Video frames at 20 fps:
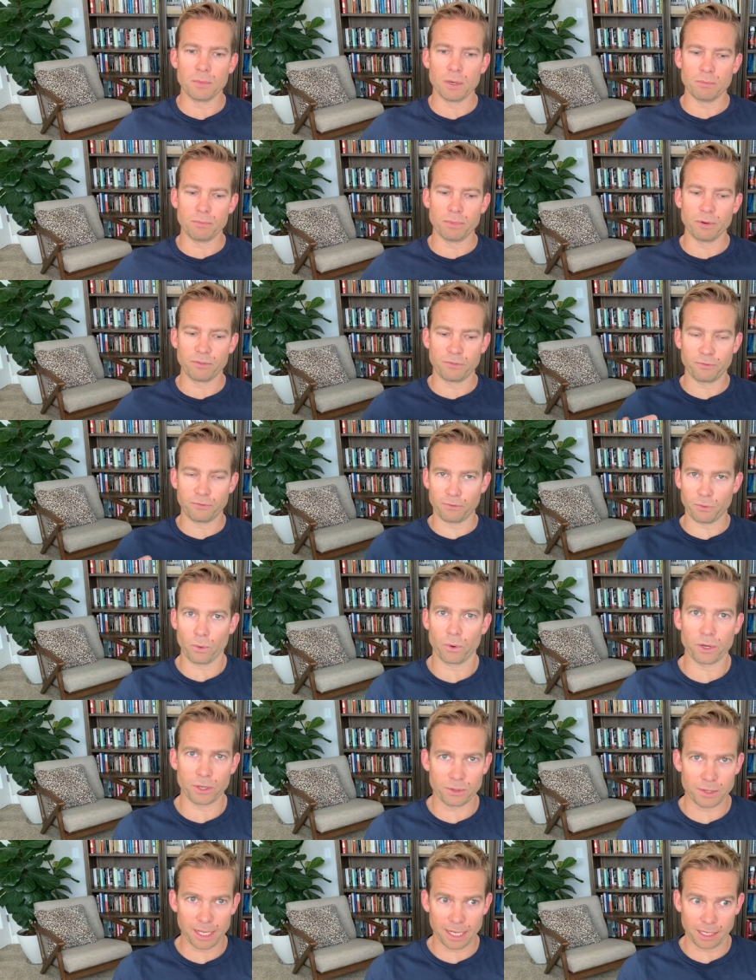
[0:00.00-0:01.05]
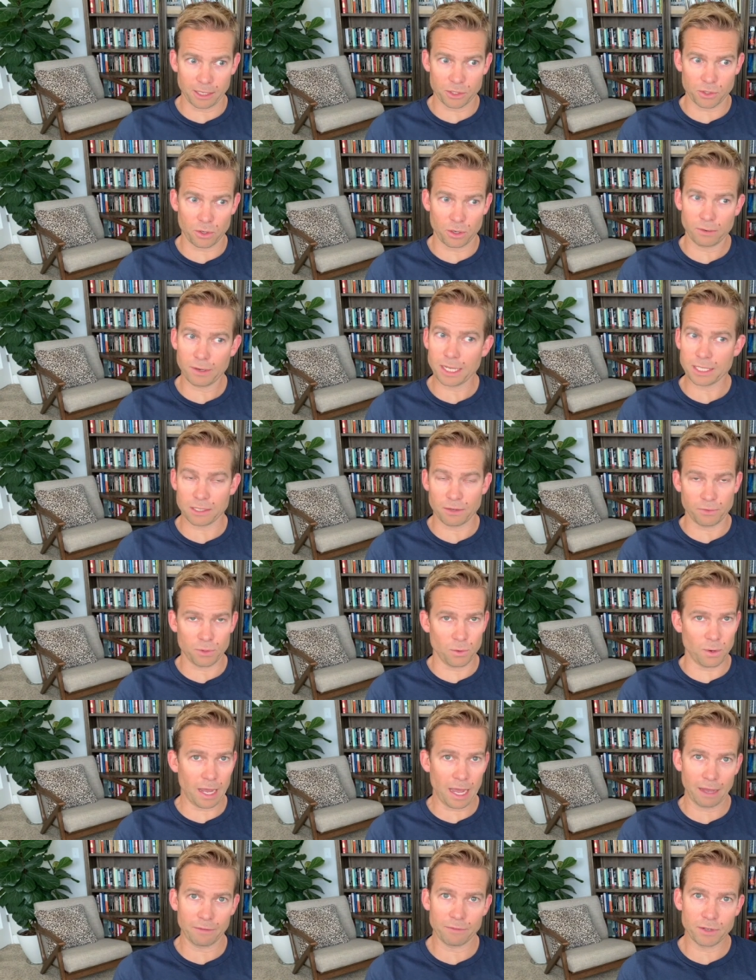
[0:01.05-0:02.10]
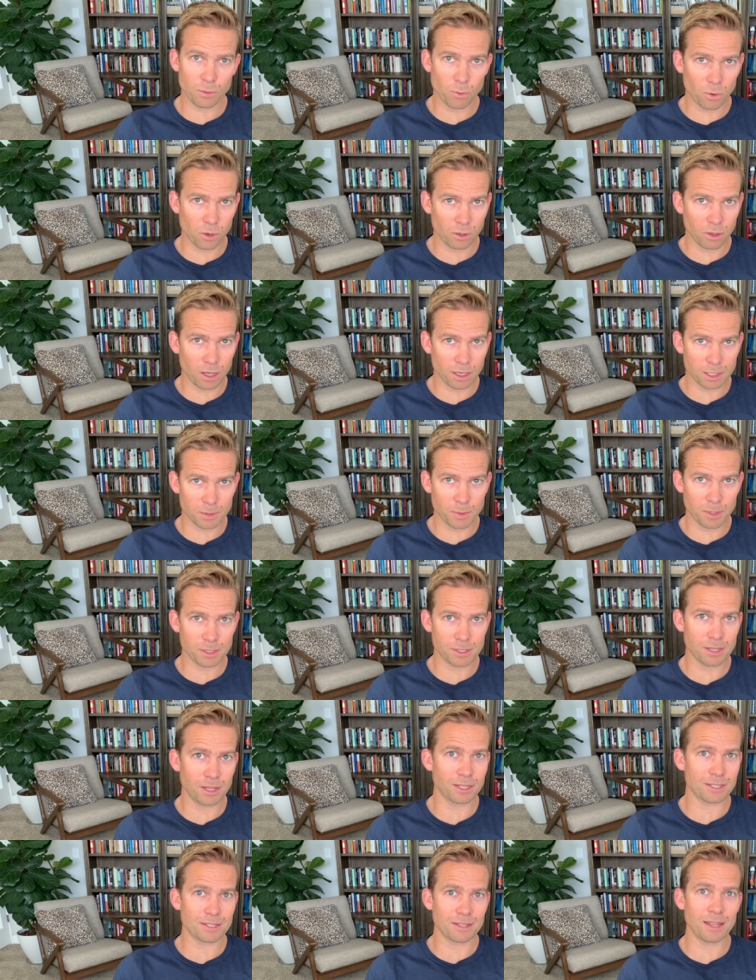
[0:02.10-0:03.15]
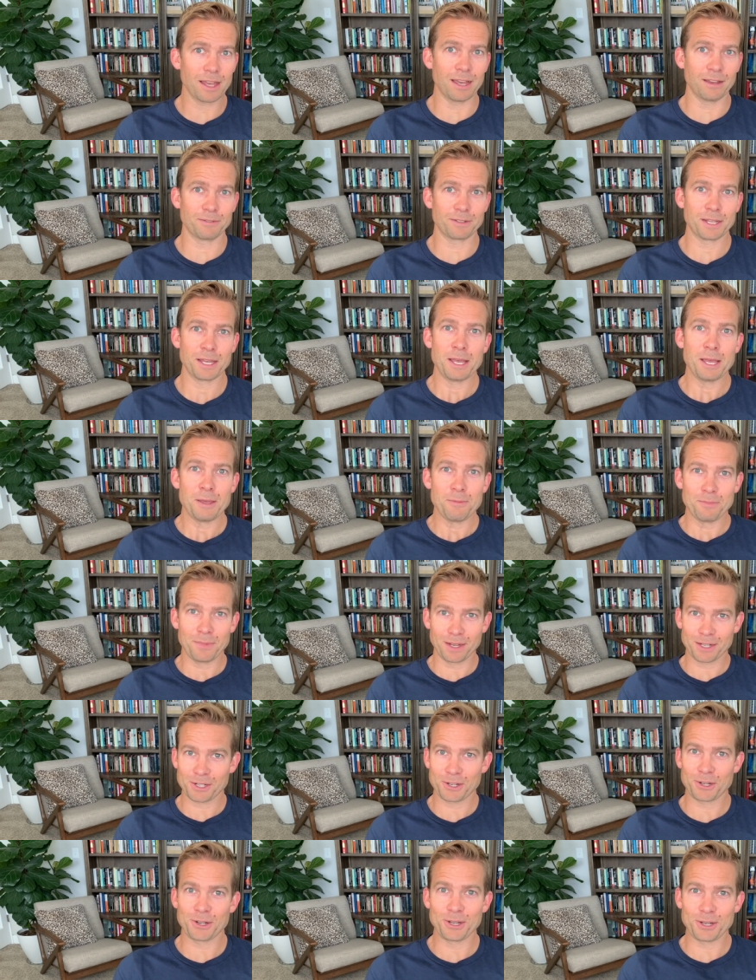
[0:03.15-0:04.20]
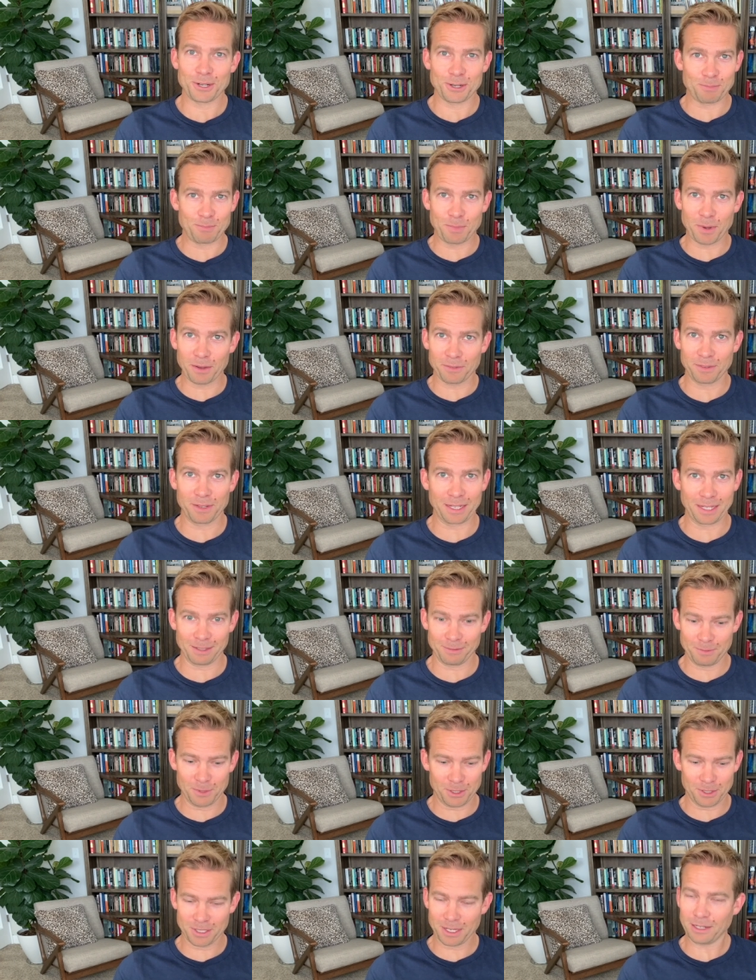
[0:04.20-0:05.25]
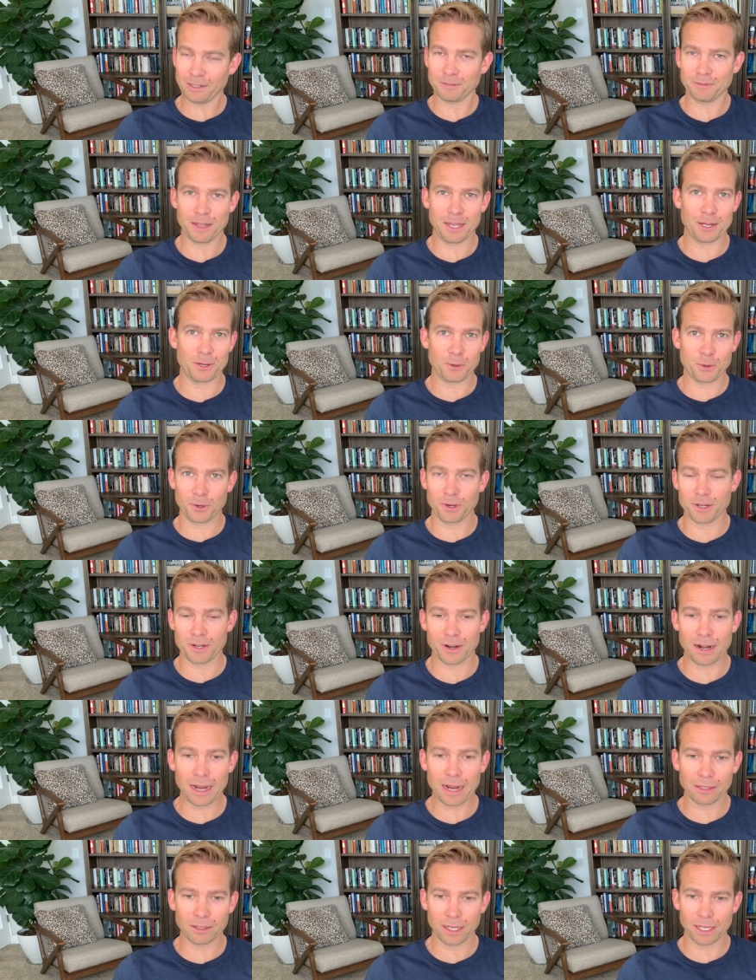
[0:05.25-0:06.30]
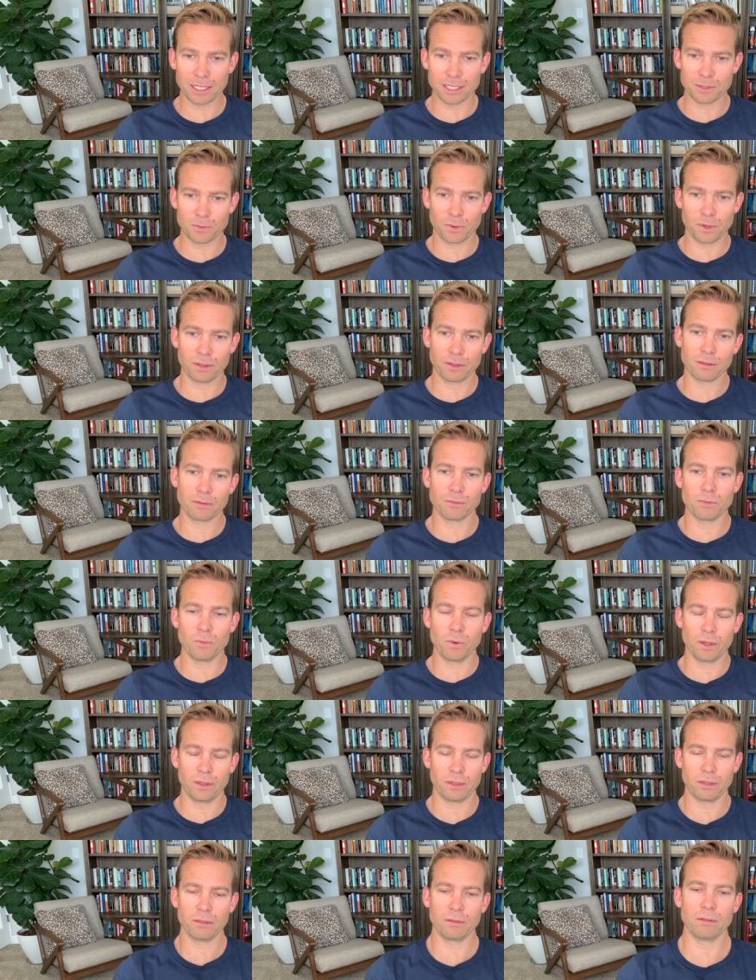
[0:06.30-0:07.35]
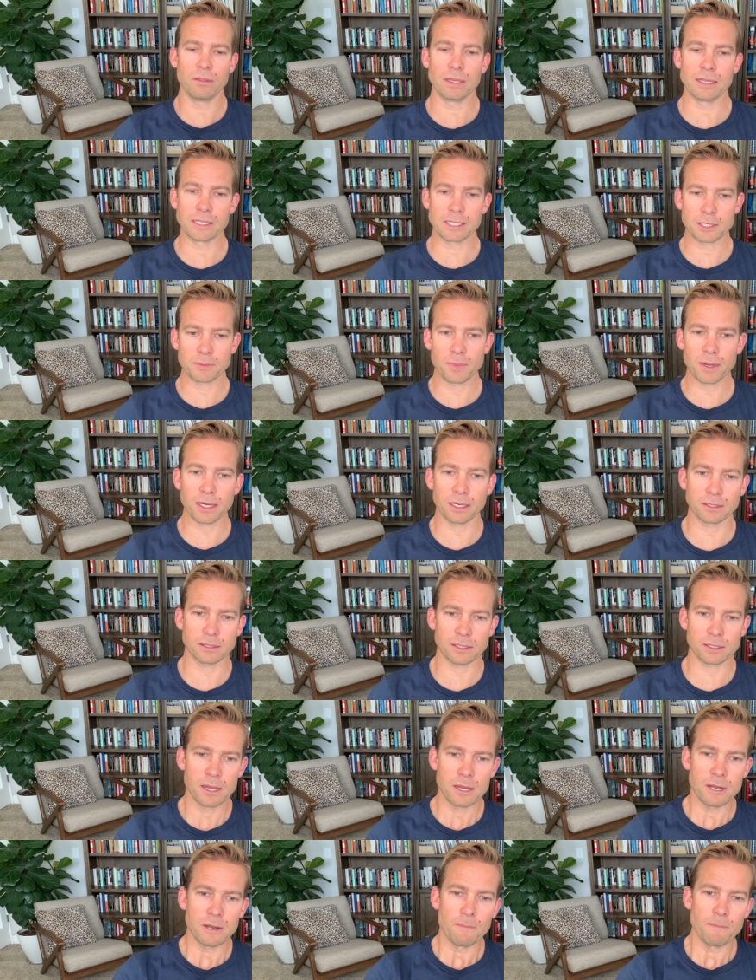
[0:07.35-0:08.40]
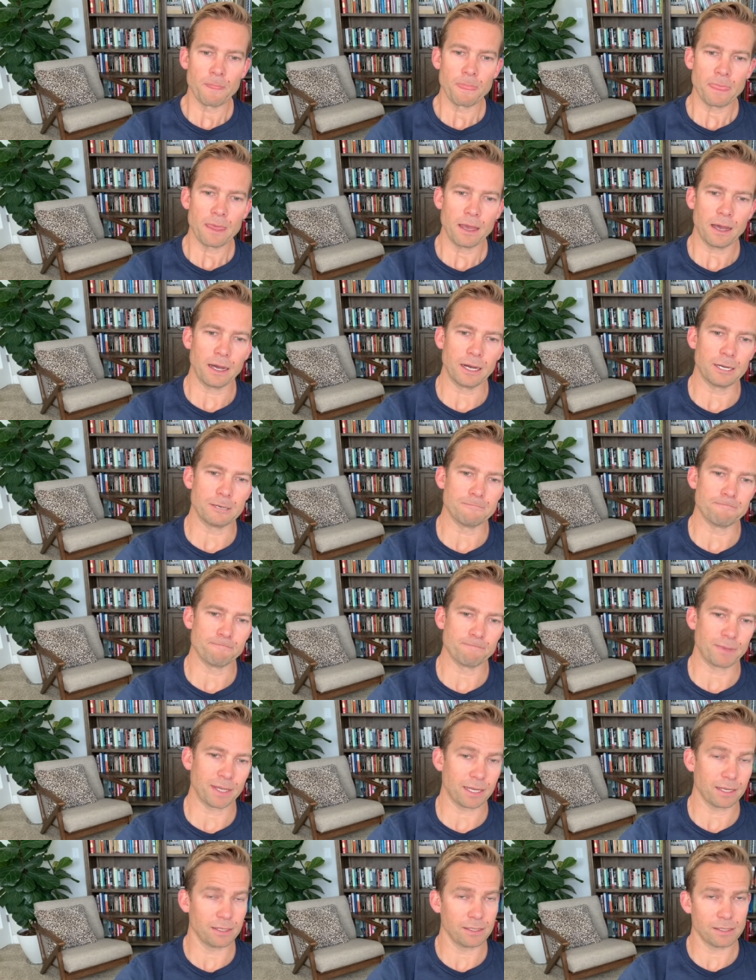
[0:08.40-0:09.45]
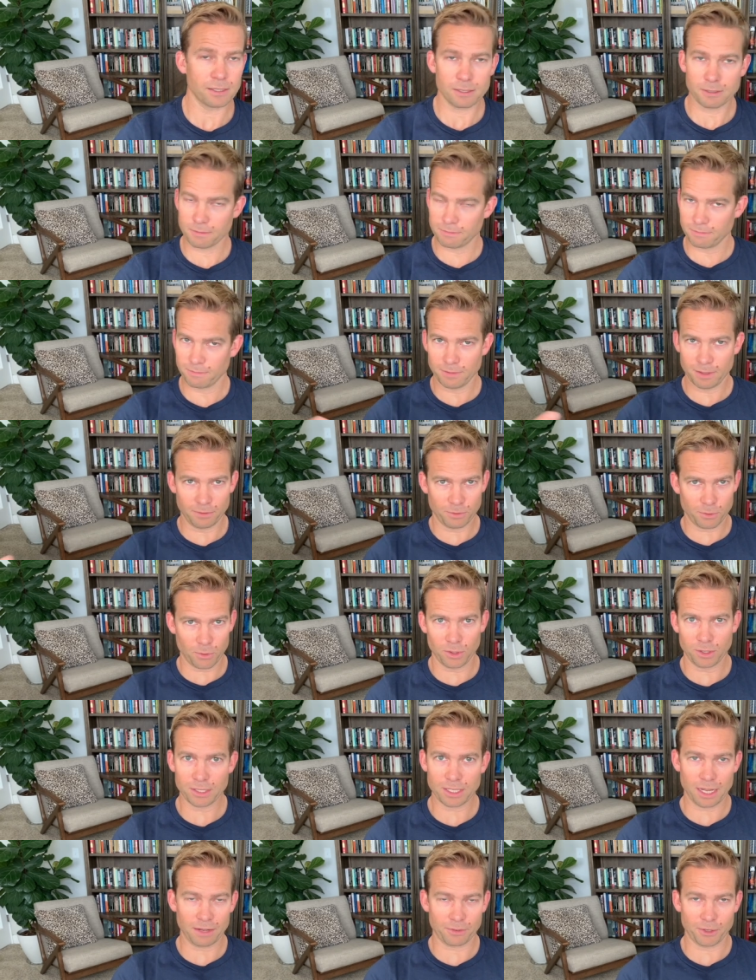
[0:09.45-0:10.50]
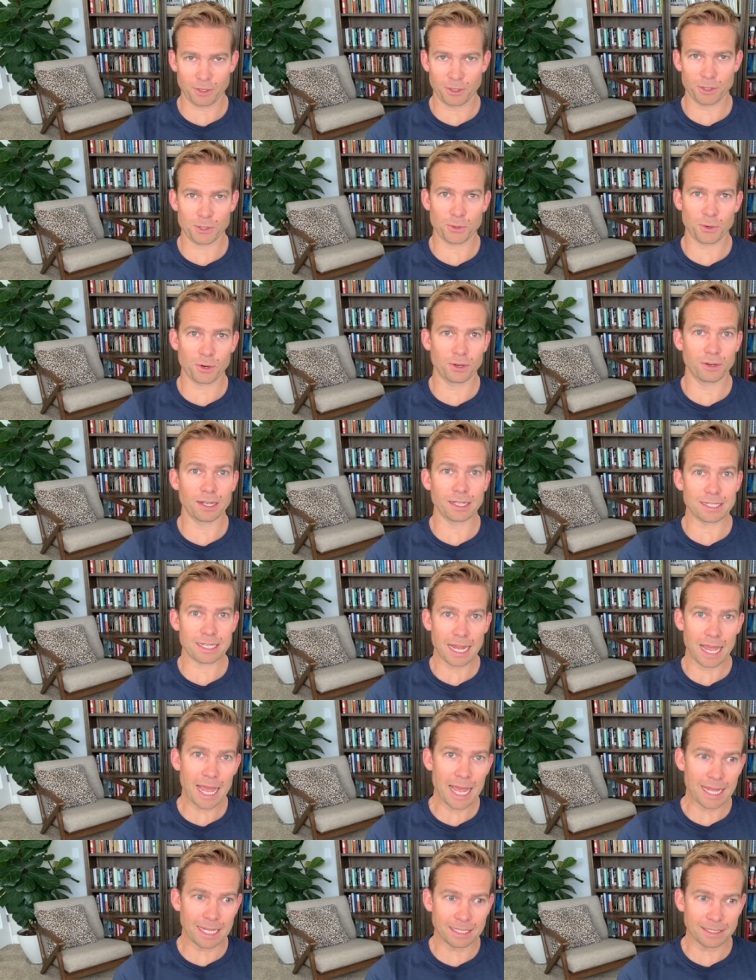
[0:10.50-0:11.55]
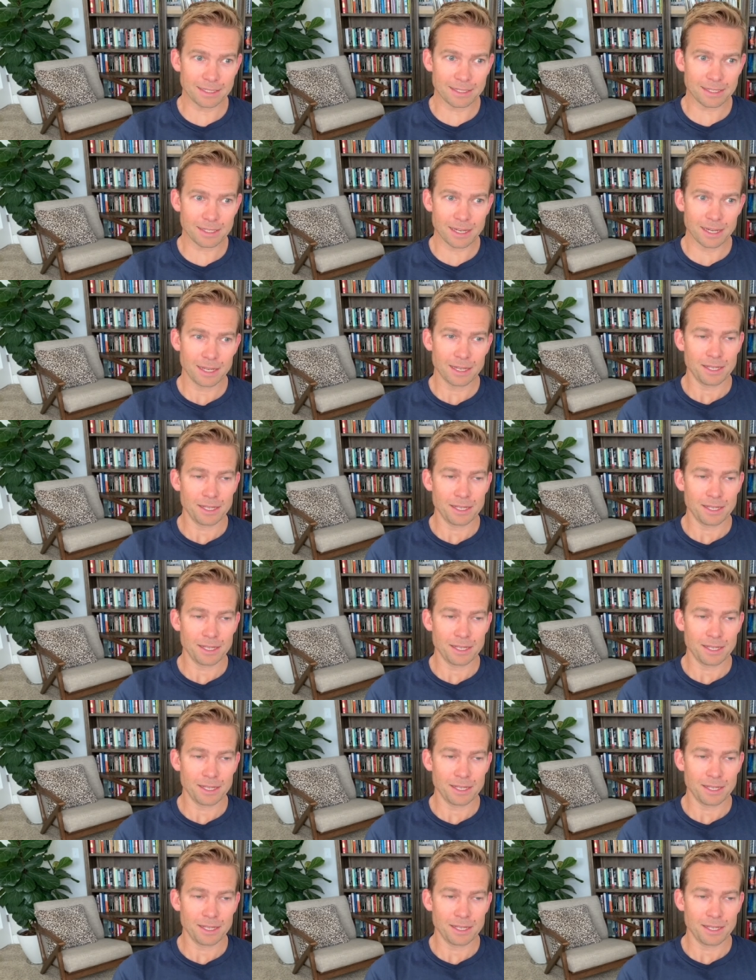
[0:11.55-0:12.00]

before you take a short rest. If you have any warlock spell slots left, make sure you're buffing yourself and or your allies with these spells. Because, of course, after your short rest ends,